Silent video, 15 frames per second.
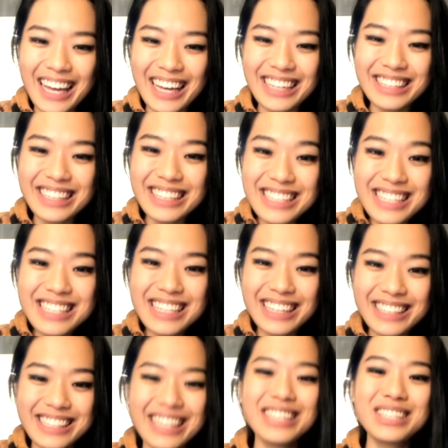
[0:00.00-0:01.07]
This is
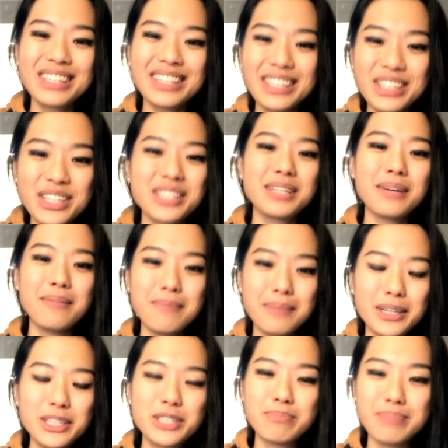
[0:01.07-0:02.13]
essentially just a
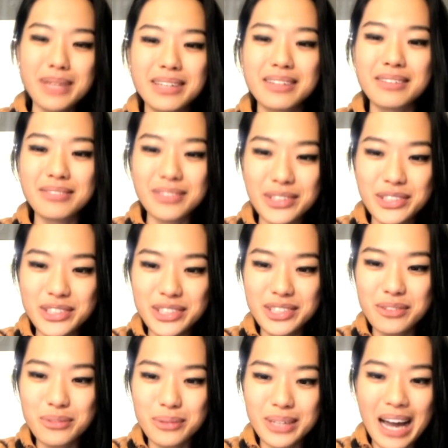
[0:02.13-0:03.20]
much better version
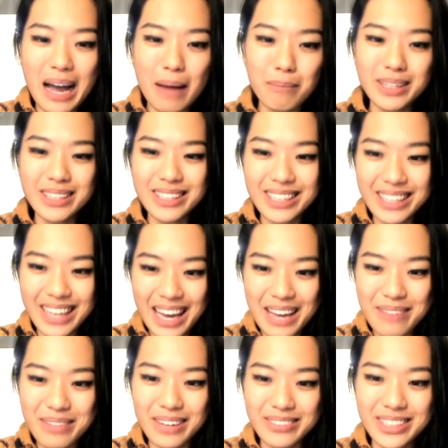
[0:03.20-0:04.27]
of what happened in the
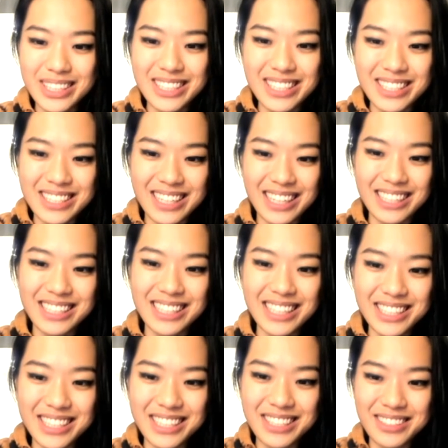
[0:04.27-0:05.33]
game after g6,
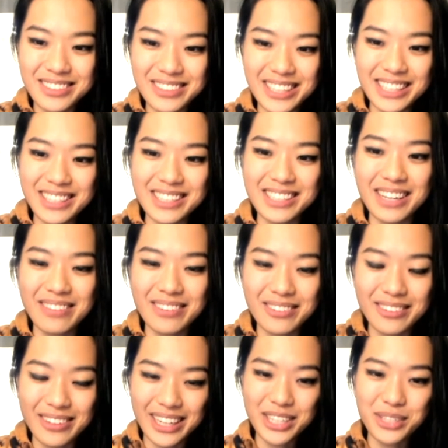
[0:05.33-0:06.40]
king g2, king g7,
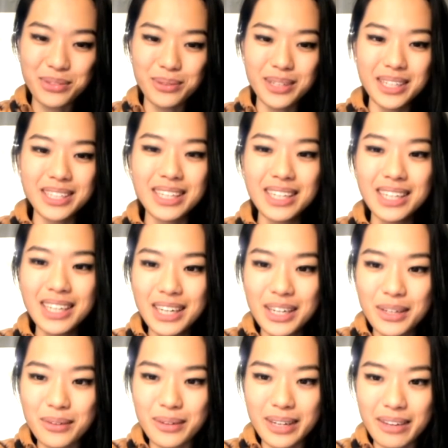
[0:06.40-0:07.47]
rook h1,
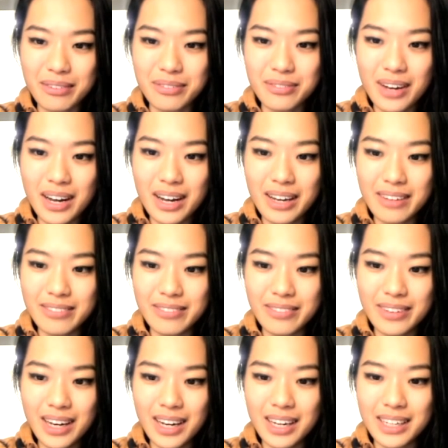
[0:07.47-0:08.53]
rook f5,
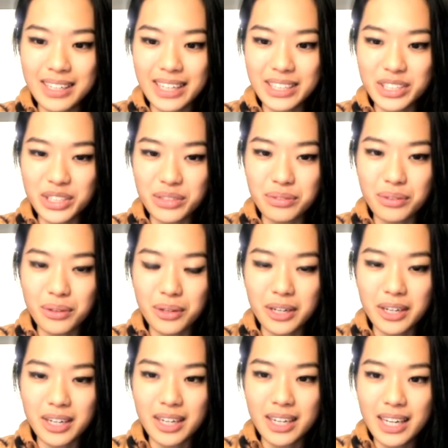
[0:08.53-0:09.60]
knight
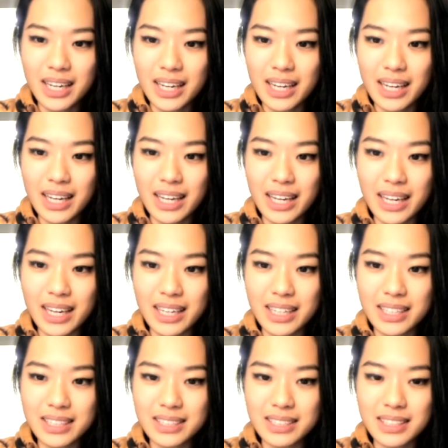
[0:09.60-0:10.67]
g4,
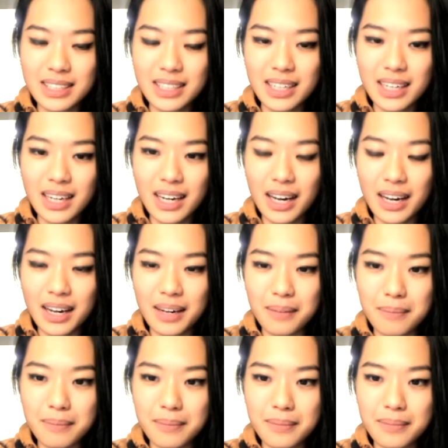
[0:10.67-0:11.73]
and
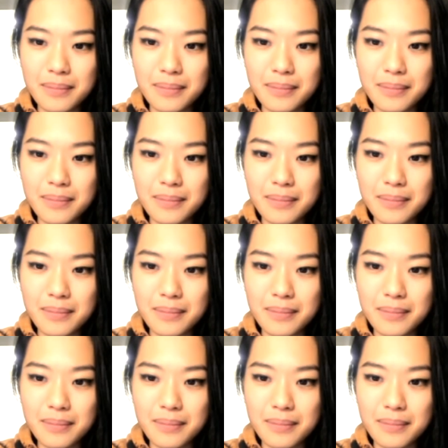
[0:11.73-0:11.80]
I'm